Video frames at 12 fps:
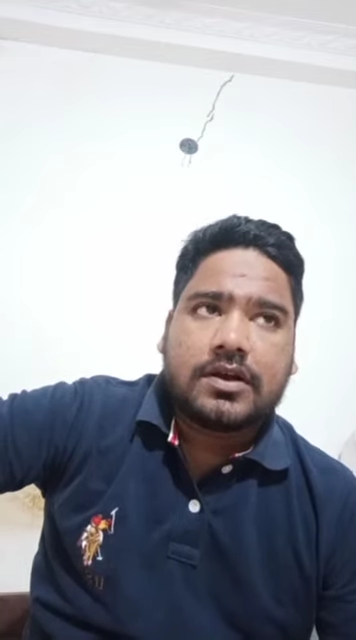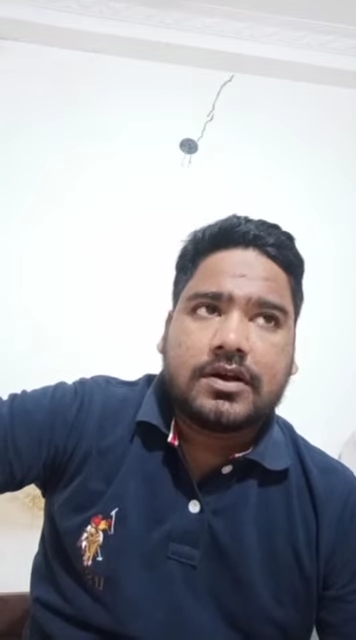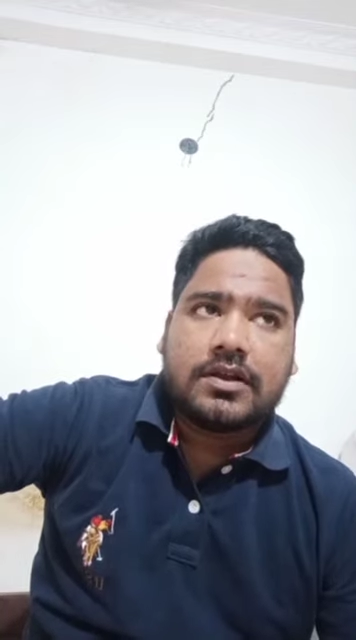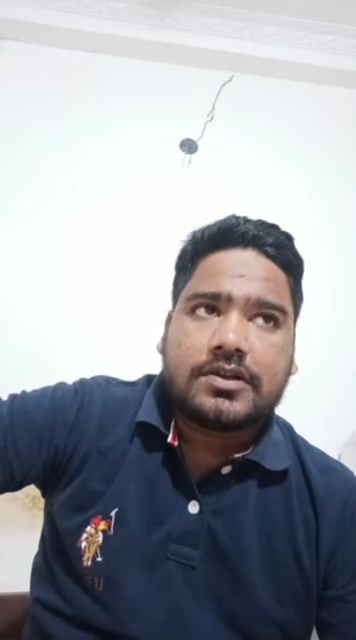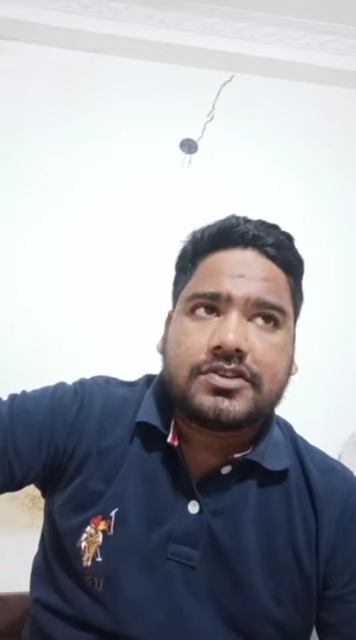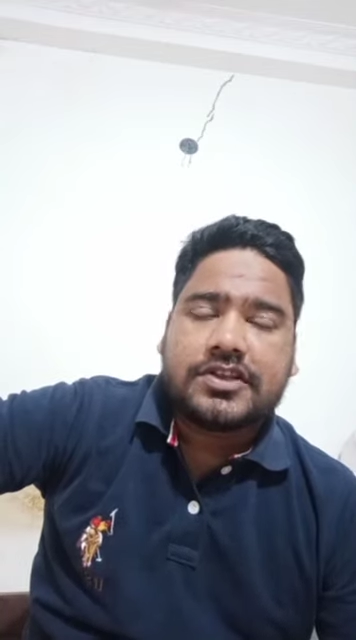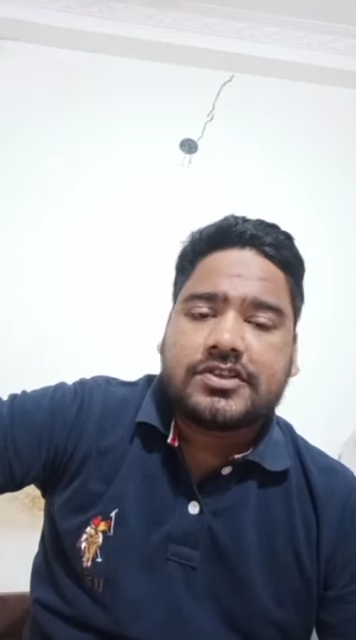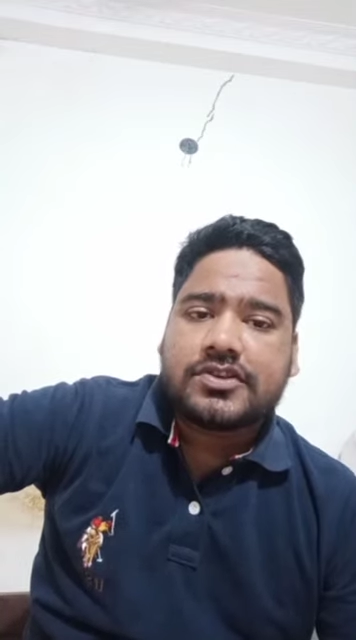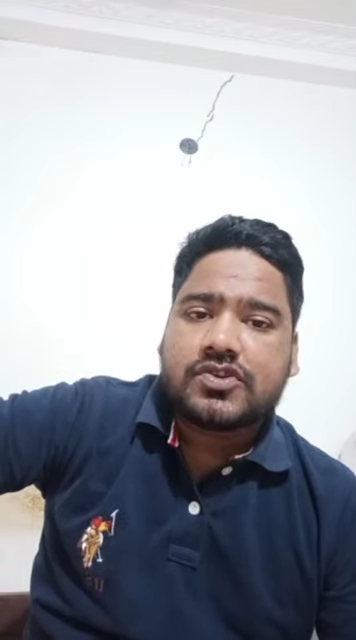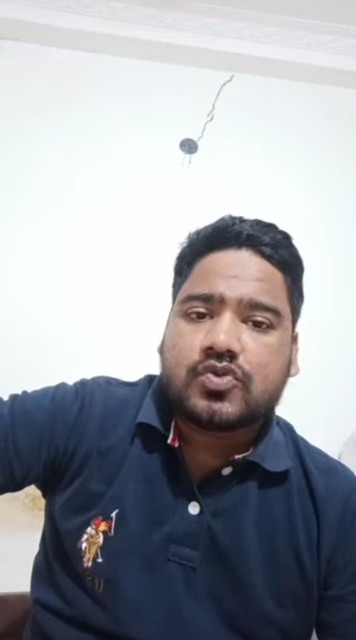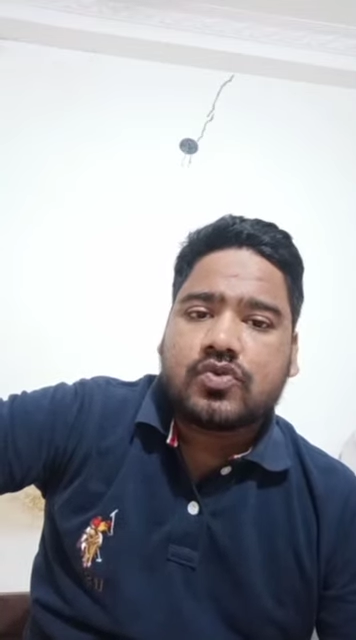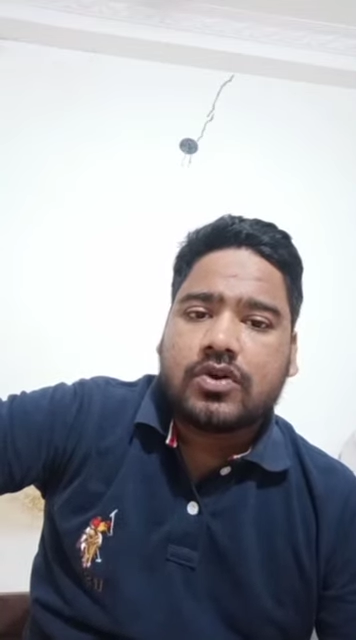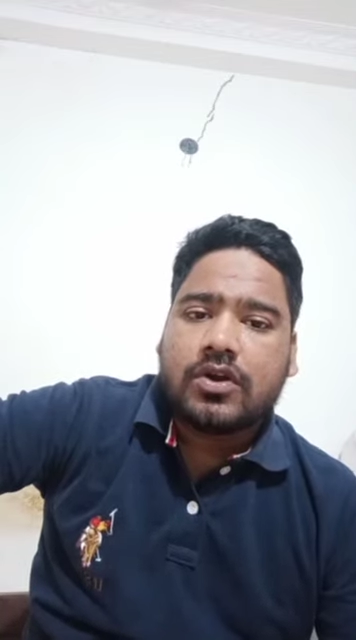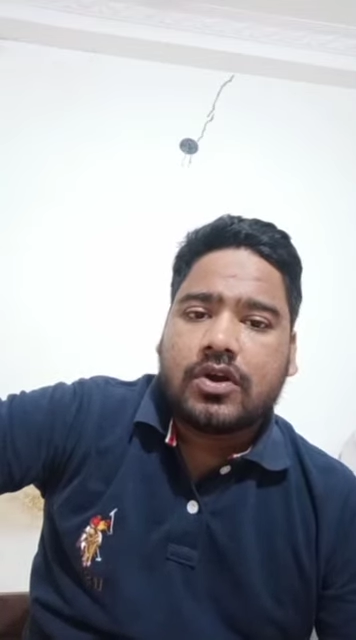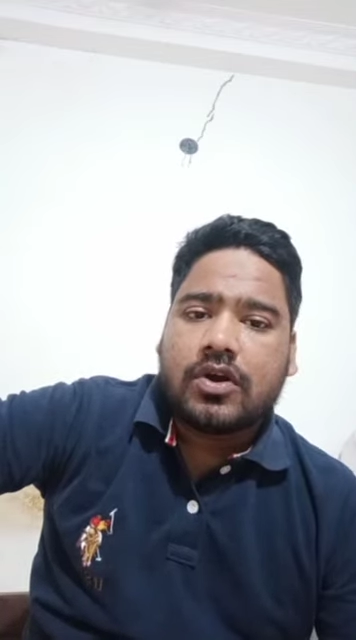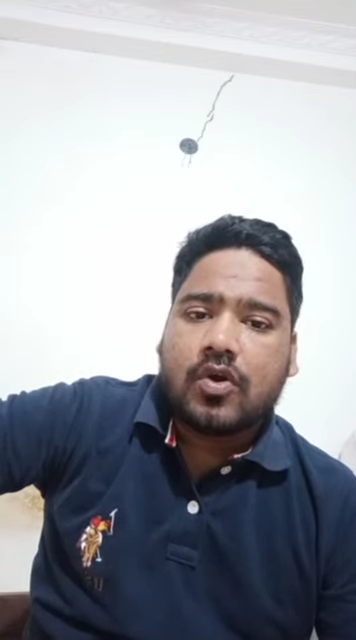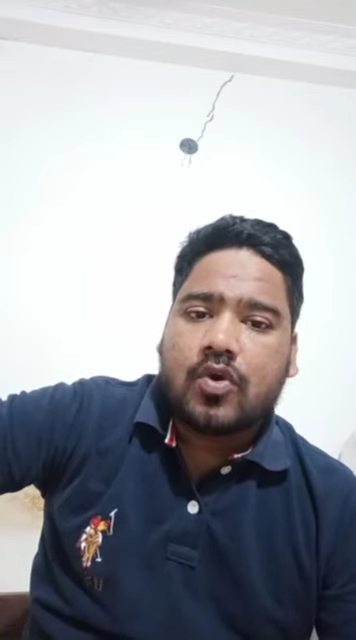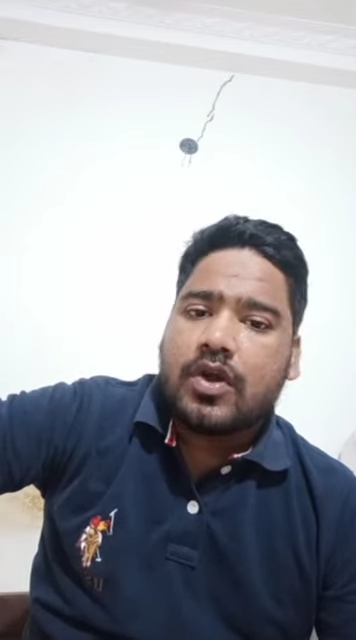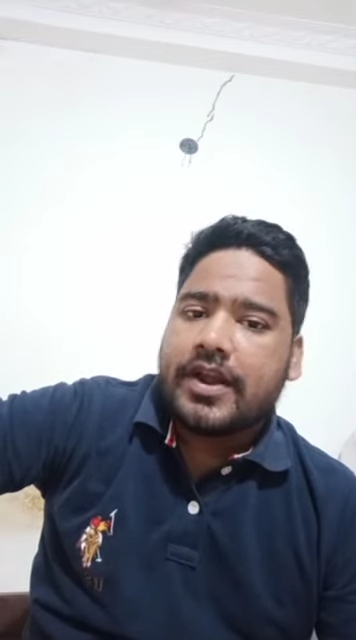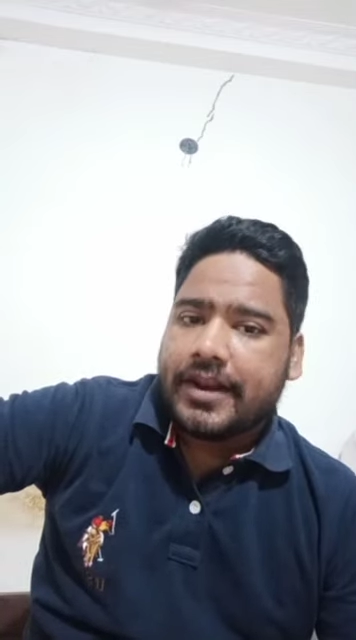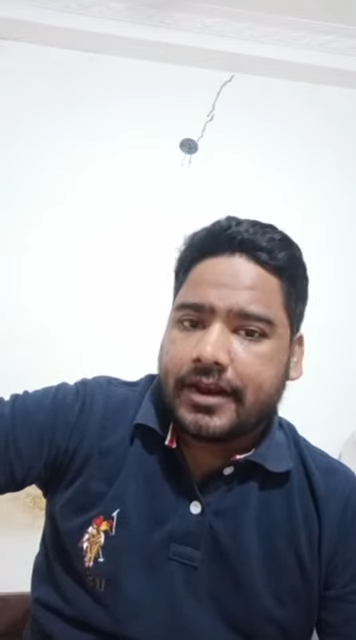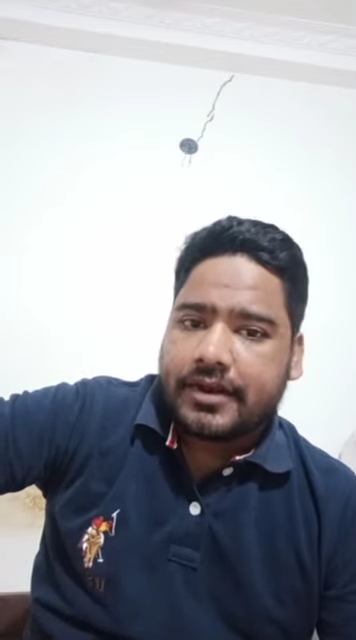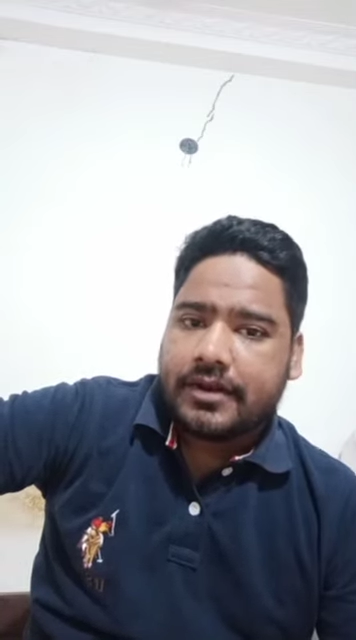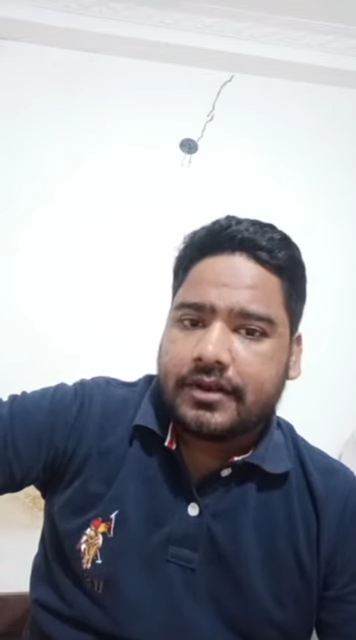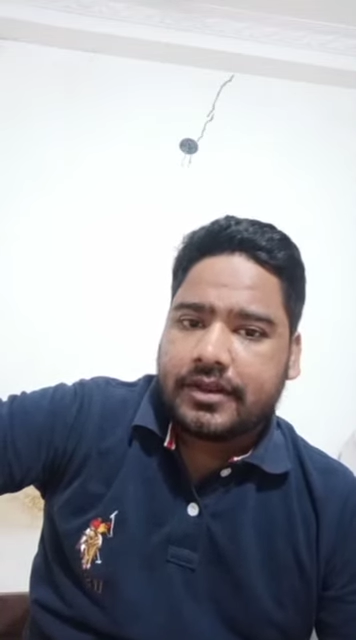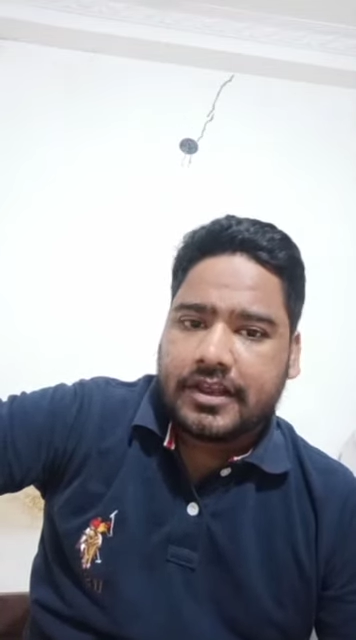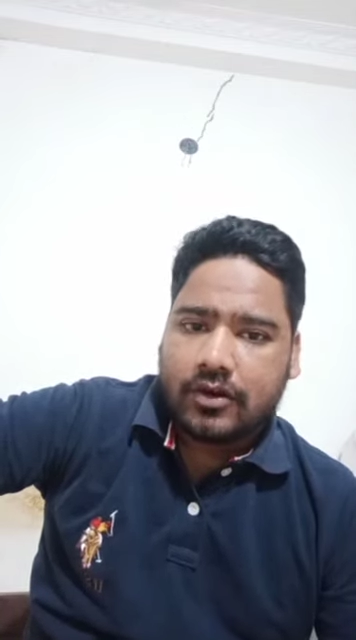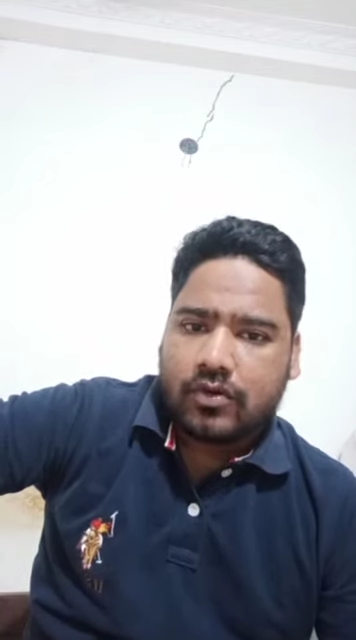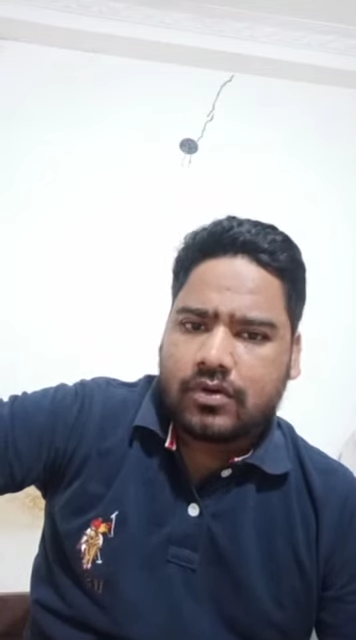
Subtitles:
color changes to golden yellow,